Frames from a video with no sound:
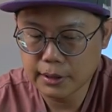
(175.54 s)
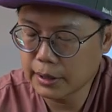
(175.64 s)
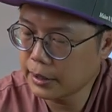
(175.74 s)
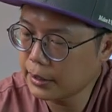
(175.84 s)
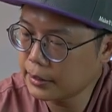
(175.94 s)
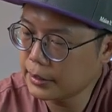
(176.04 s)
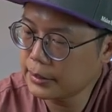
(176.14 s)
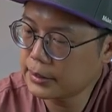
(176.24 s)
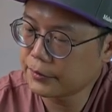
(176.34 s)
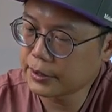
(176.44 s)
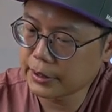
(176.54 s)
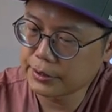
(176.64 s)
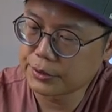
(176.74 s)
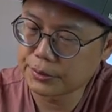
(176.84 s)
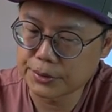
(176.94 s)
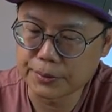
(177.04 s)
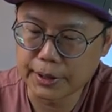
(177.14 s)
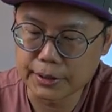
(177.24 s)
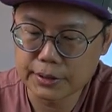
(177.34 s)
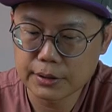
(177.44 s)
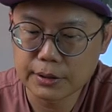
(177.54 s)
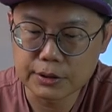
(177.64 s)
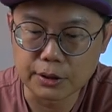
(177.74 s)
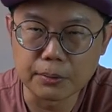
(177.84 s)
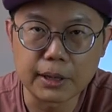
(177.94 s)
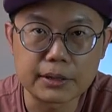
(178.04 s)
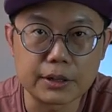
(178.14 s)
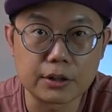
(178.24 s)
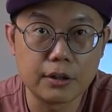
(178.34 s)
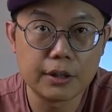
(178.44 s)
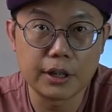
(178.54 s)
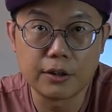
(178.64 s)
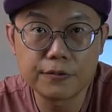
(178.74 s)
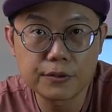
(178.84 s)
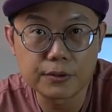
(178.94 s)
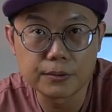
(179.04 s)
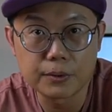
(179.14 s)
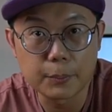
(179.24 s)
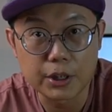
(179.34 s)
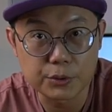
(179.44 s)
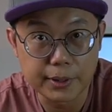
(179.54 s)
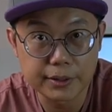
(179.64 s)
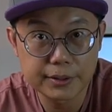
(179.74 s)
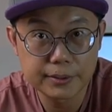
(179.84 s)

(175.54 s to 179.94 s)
and the 7900X. So let's head off to the benchmark.